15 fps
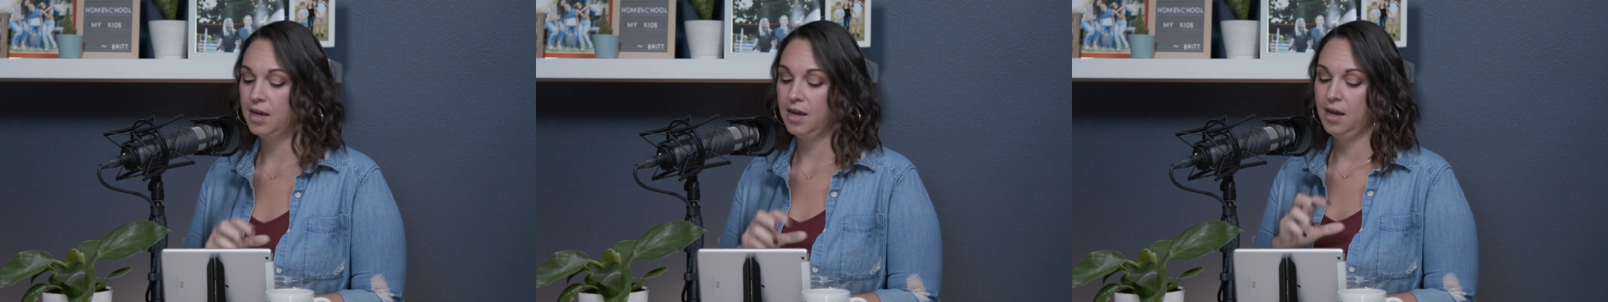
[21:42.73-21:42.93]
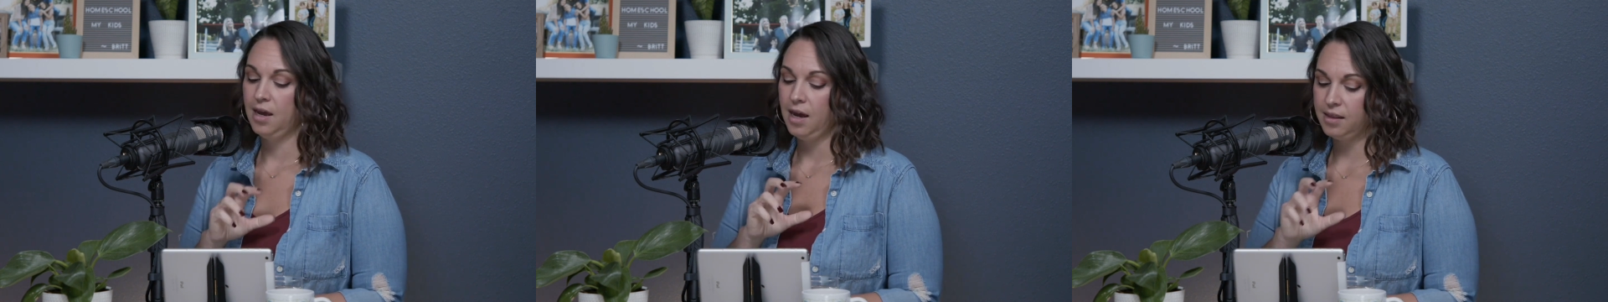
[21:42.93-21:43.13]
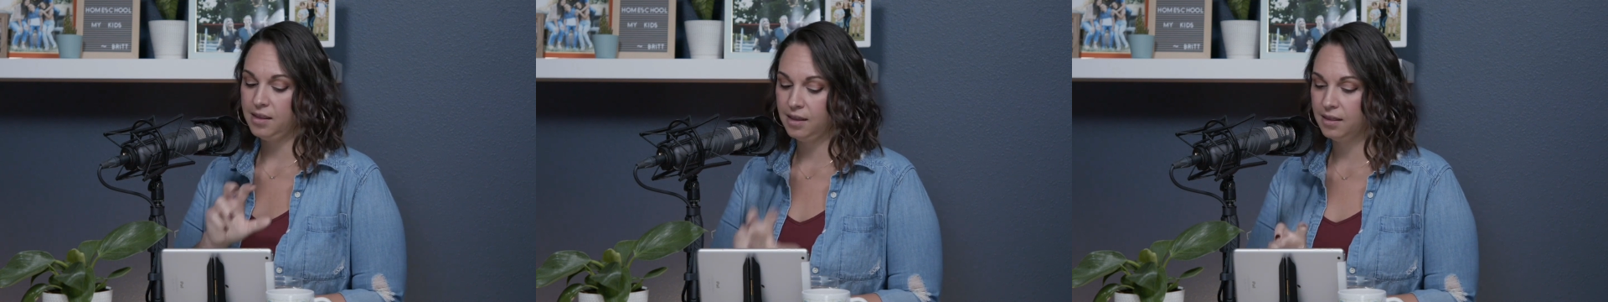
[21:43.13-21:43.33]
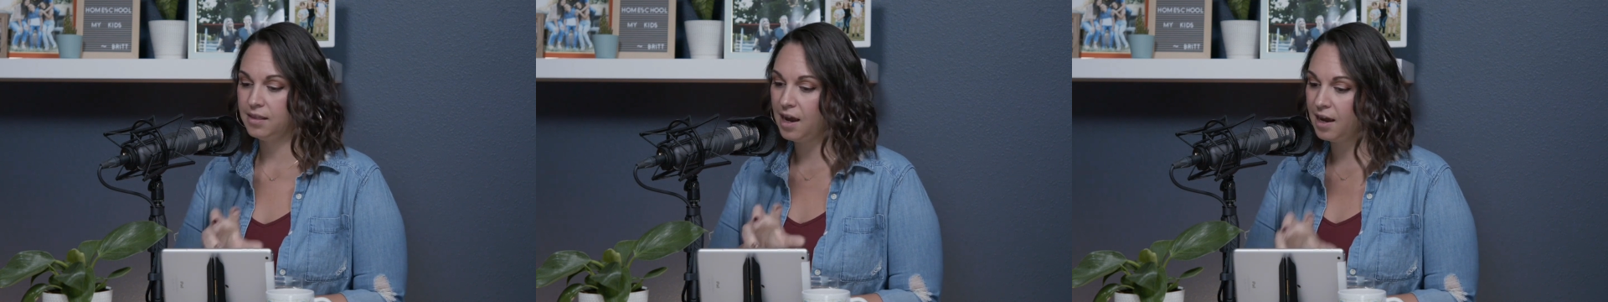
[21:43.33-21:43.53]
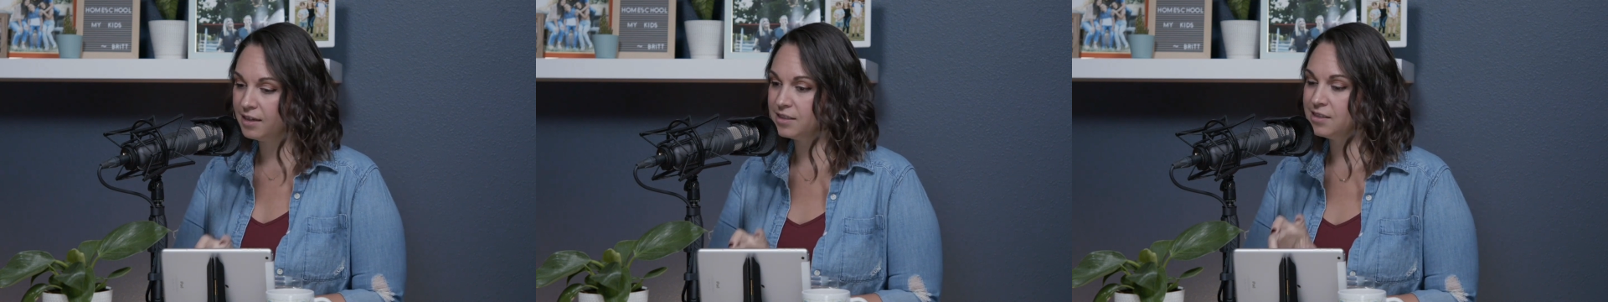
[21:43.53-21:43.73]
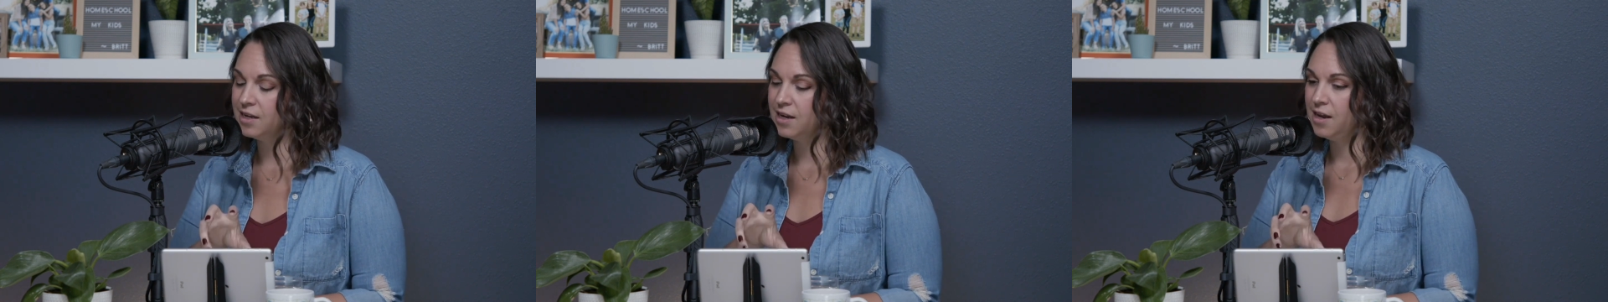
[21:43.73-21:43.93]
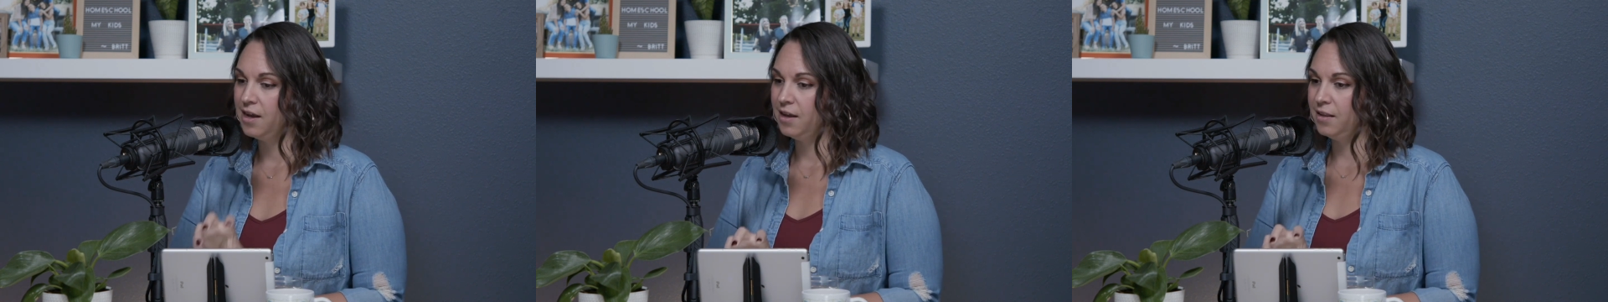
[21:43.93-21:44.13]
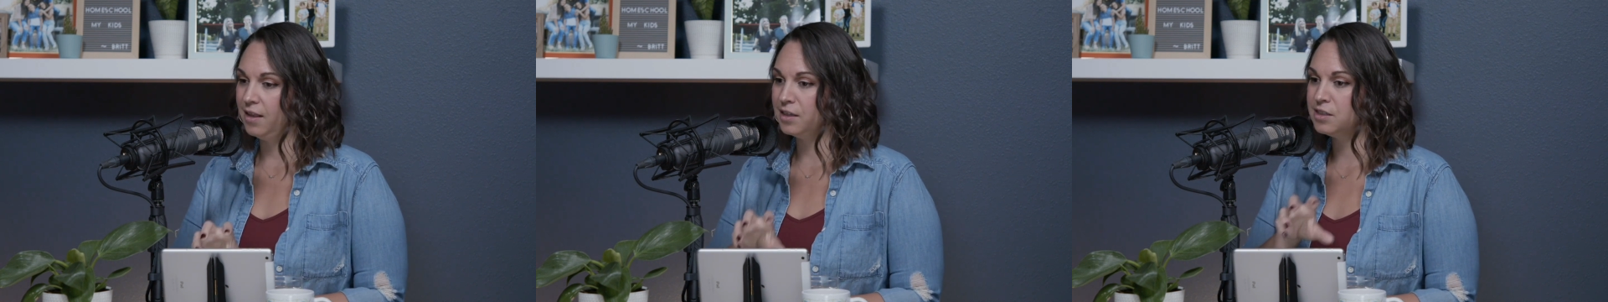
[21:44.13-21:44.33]
Yeah. I think that's
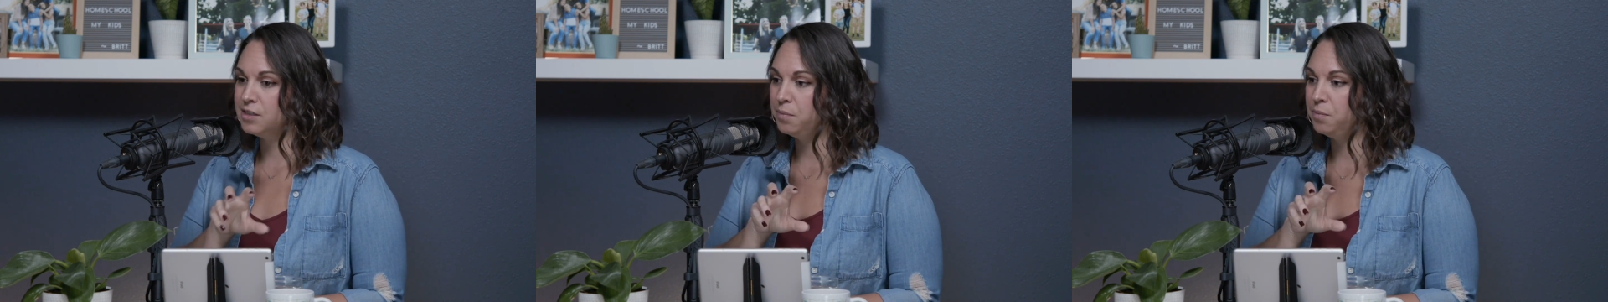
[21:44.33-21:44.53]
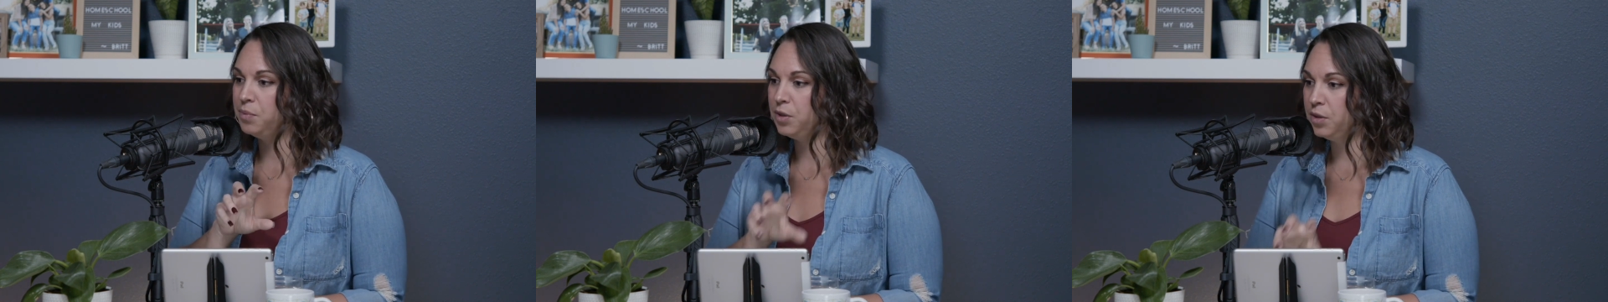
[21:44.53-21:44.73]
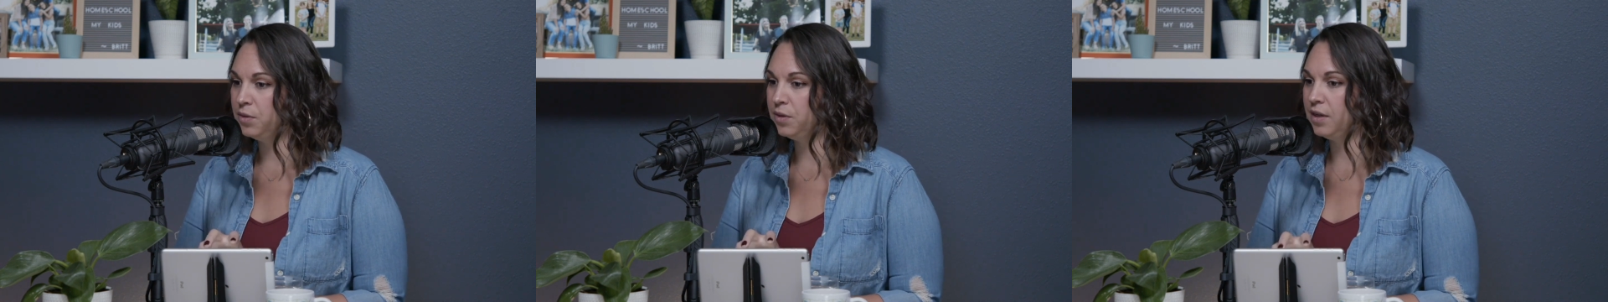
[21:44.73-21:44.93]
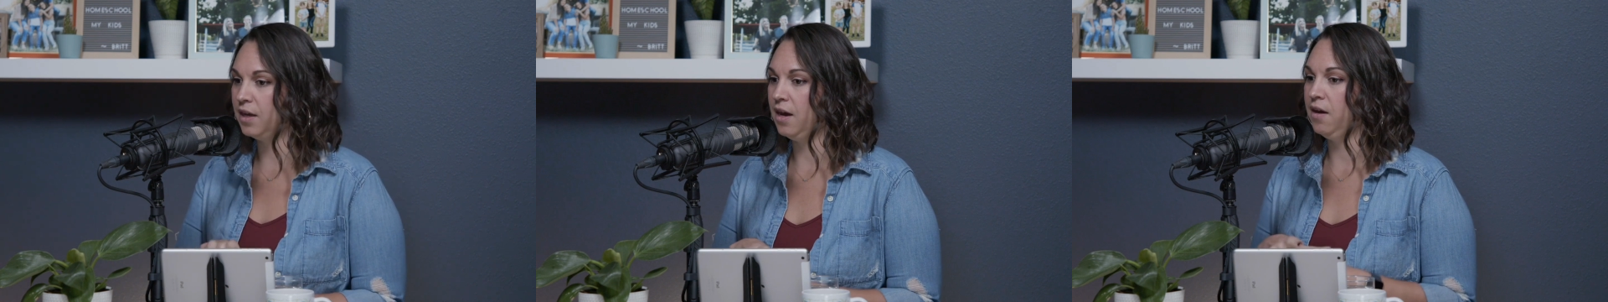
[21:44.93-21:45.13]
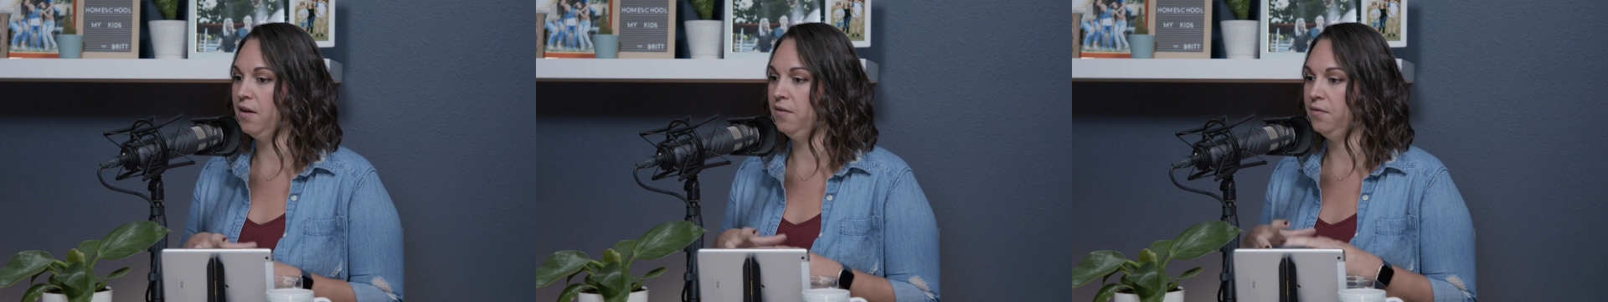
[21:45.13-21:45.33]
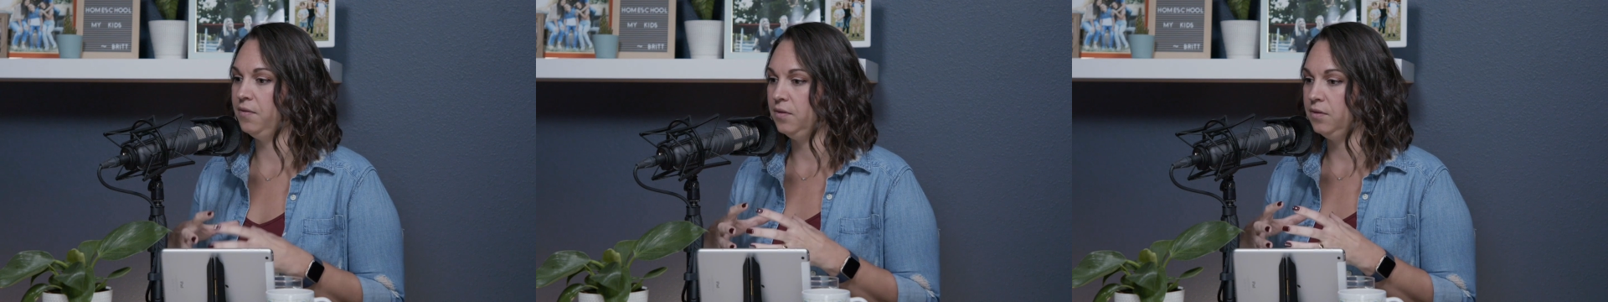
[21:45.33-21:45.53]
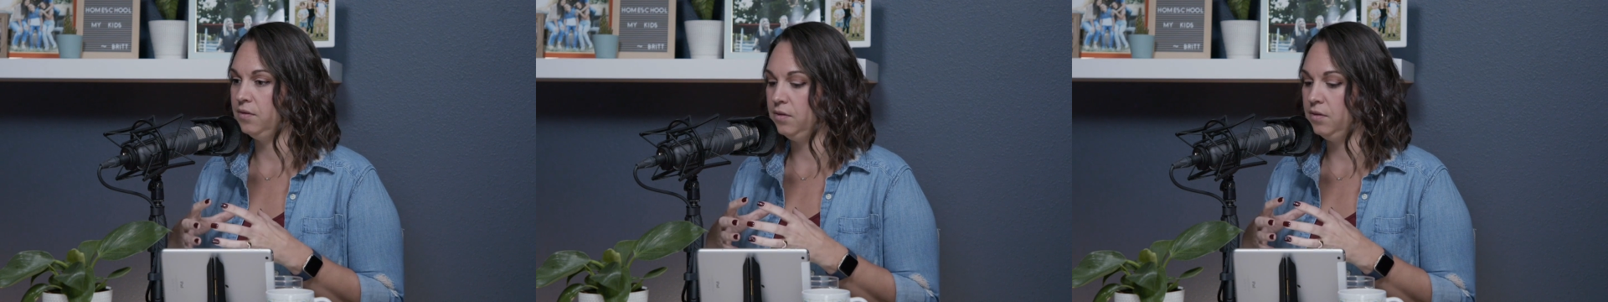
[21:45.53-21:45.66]
that's the beauty of